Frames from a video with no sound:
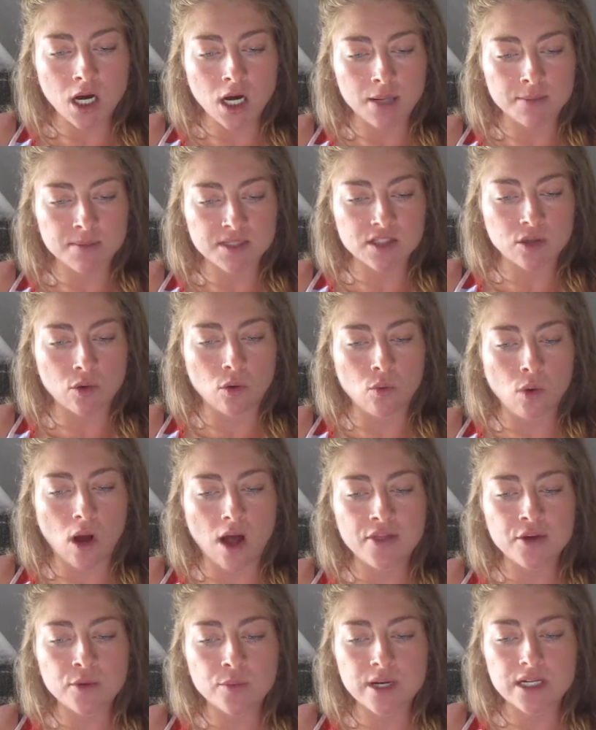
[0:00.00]
So
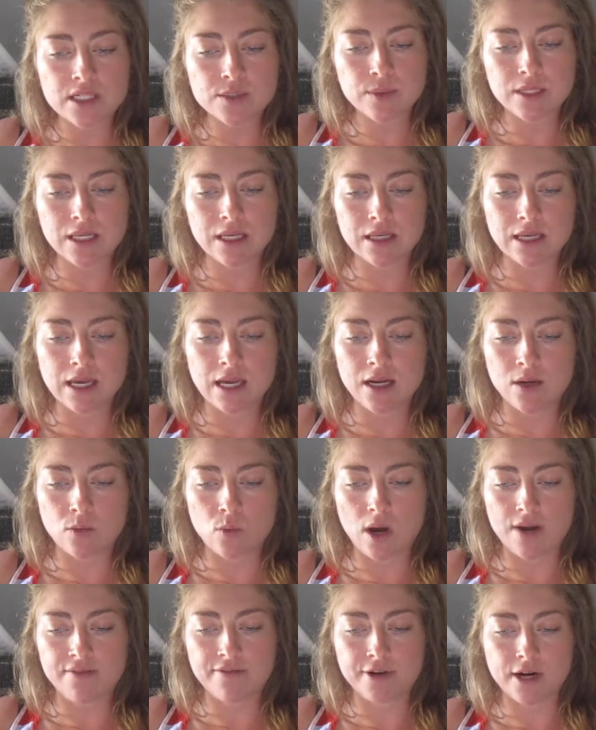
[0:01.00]
other ways we can gain a
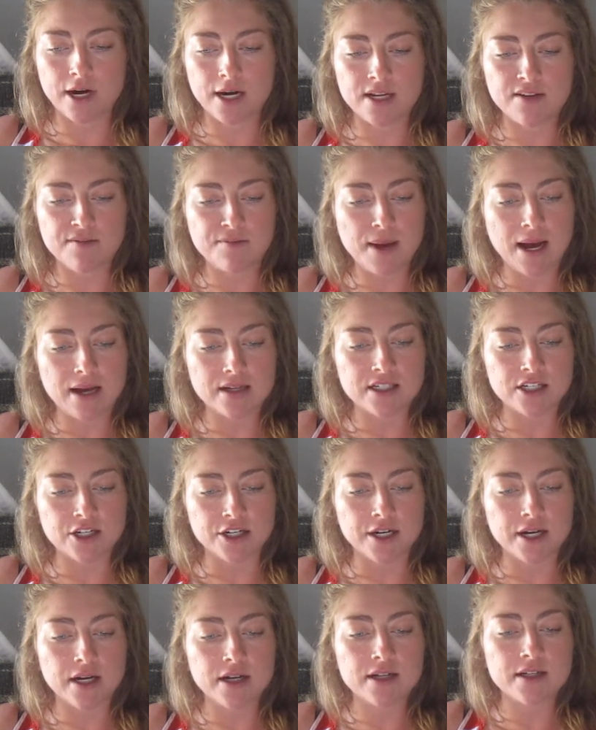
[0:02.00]
wide variety of
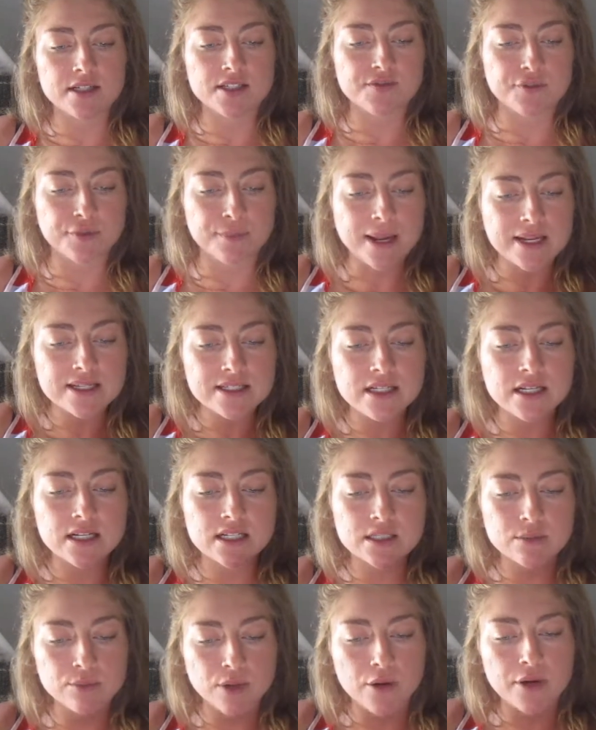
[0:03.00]
bacteria is fermenting,
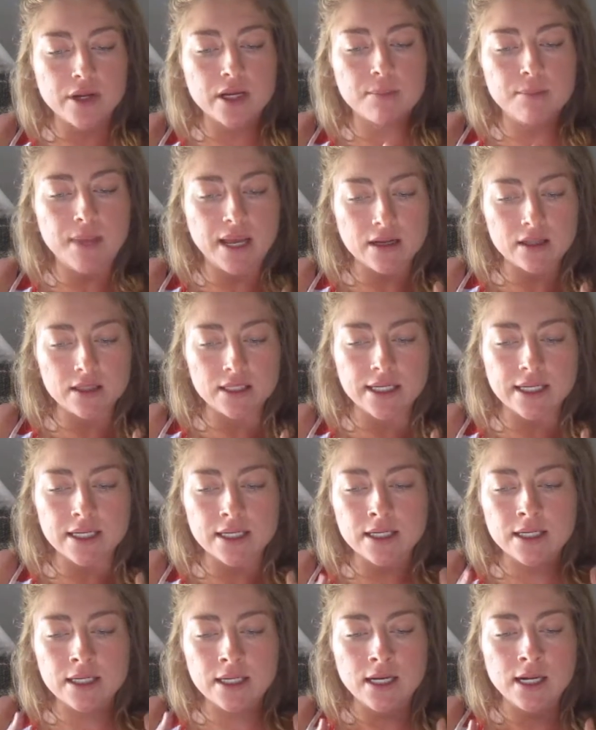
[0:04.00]
sprouting,
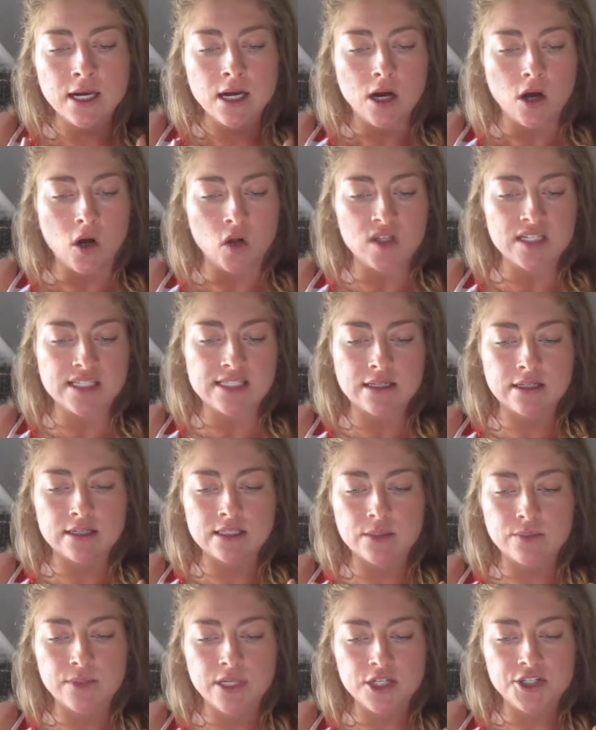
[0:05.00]
pickling, all these things
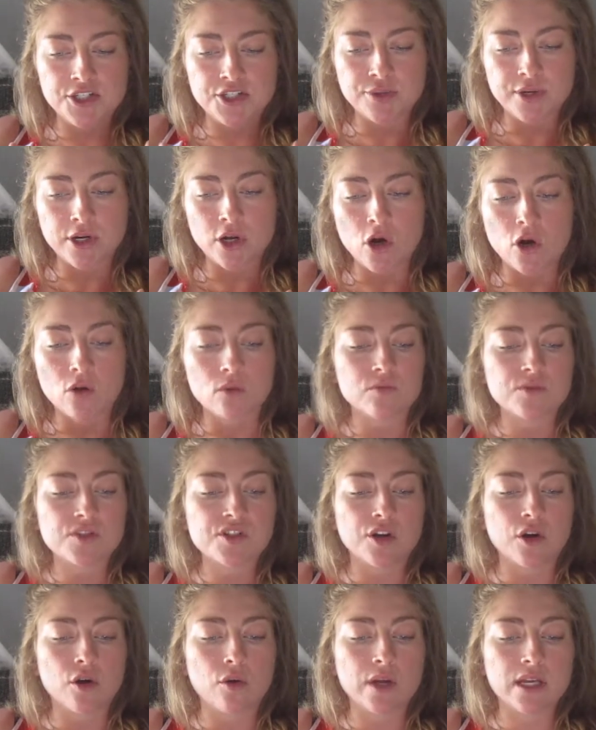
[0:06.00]
that we can do at home.
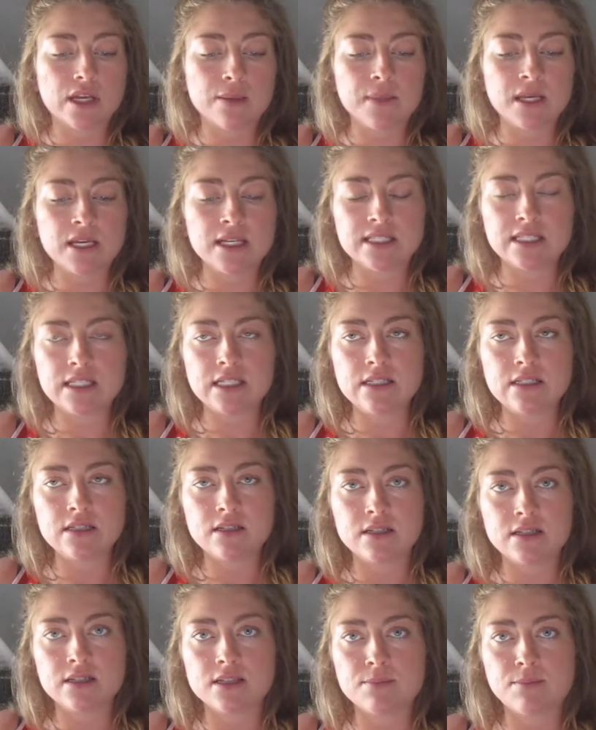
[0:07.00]
So it can be as easy
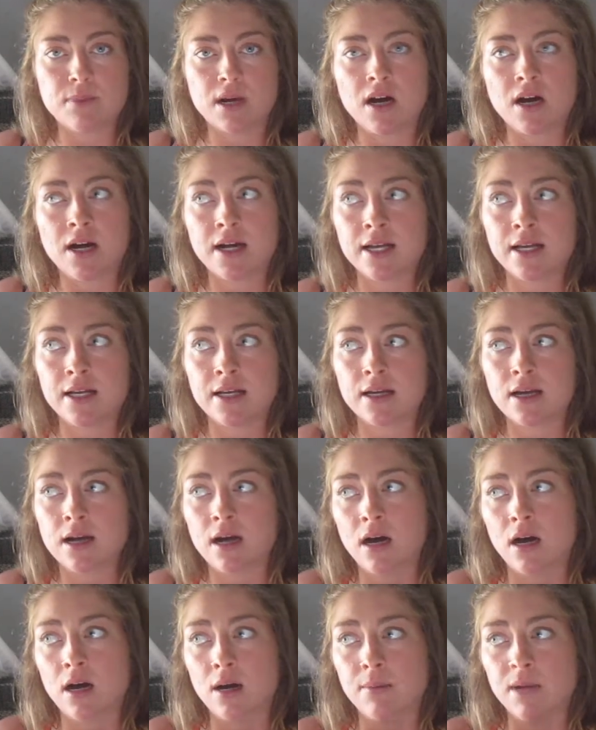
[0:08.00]
as buying
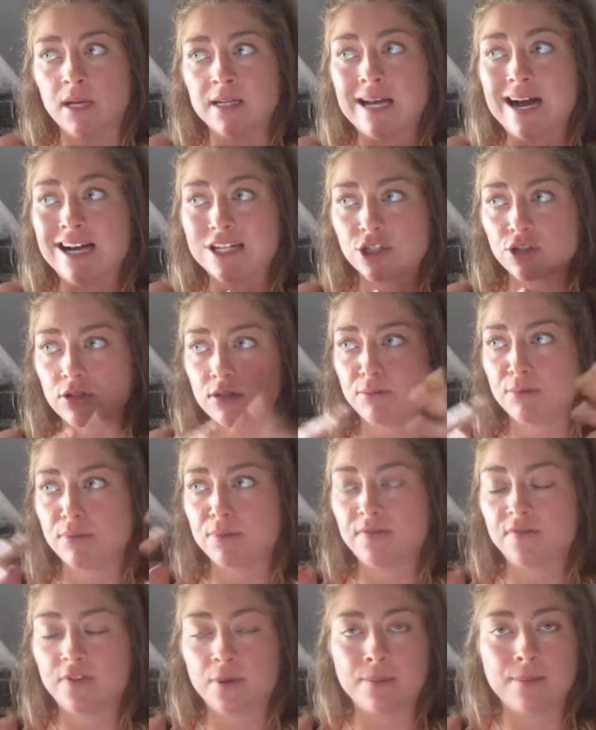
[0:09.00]
a naturally
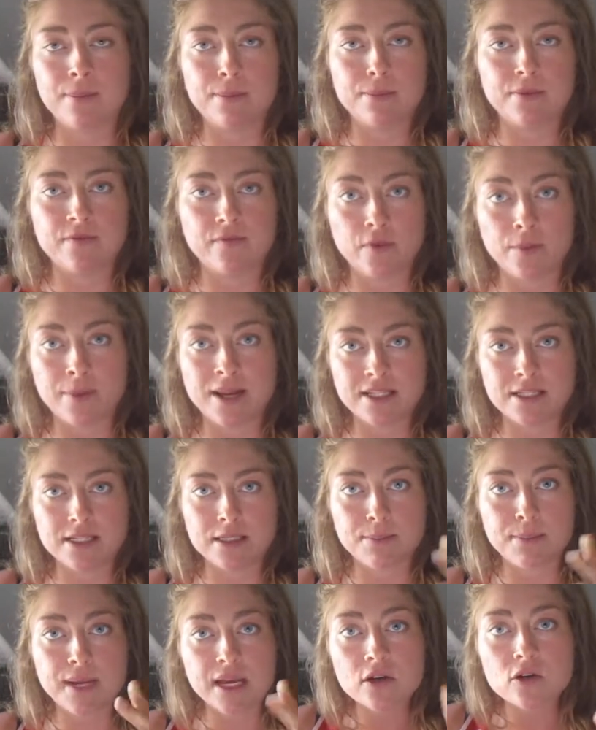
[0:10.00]

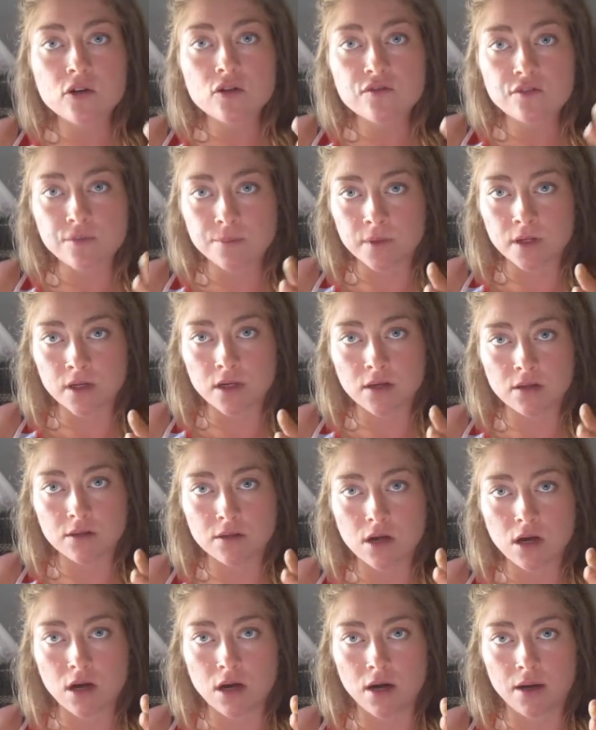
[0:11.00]
fermented pickle from the
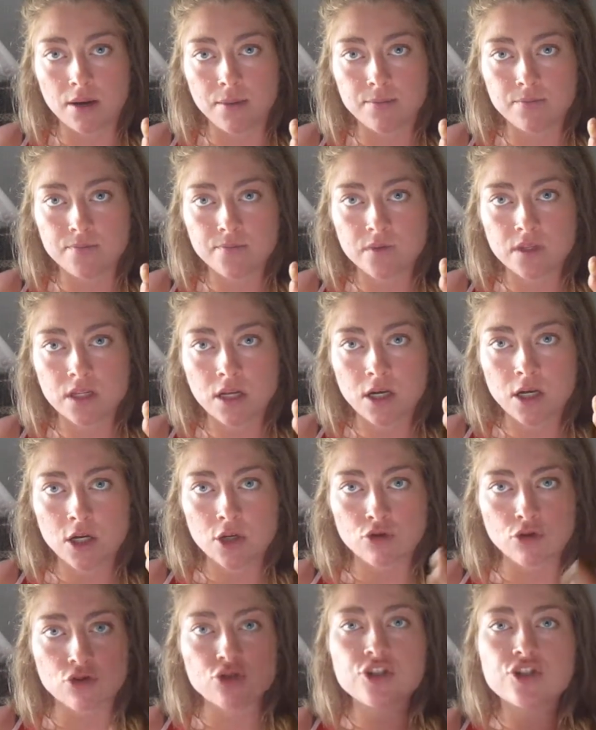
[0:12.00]

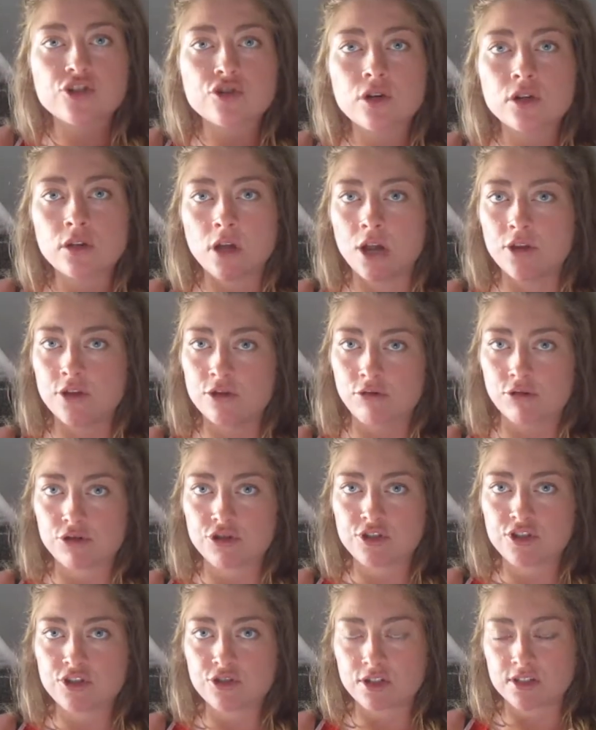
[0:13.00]
grocery store. A lot of the
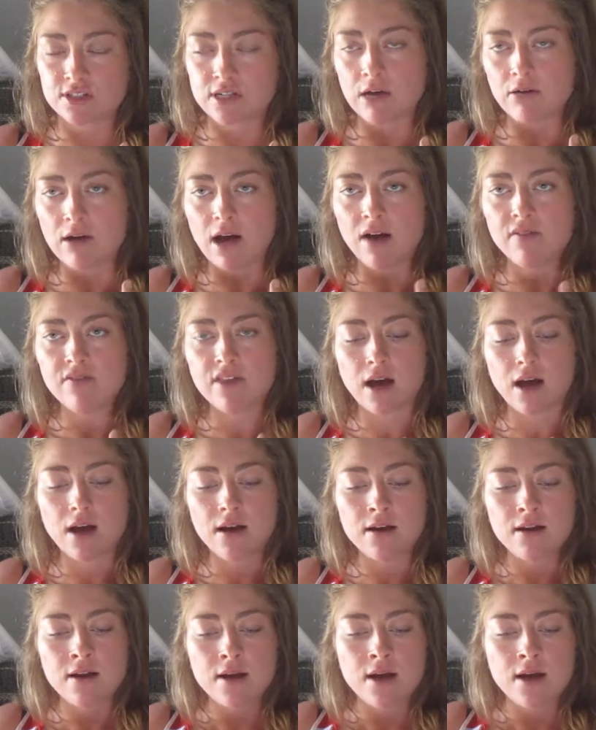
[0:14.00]
grocery stores now have that.